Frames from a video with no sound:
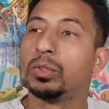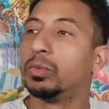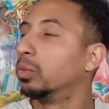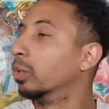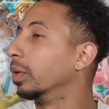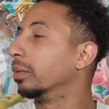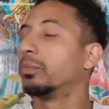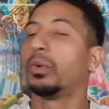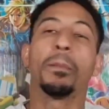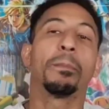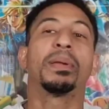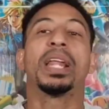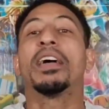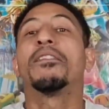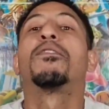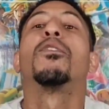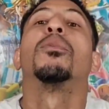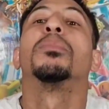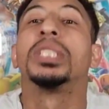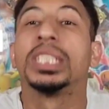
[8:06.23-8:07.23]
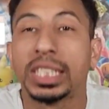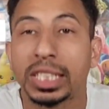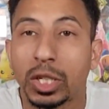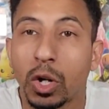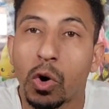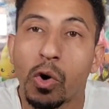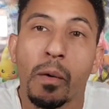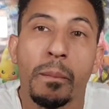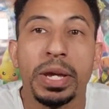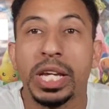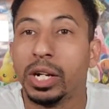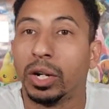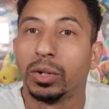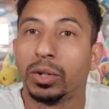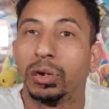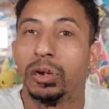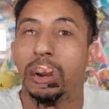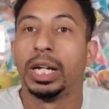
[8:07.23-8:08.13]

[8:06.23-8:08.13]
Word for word: what, what, platforms is it going to be on?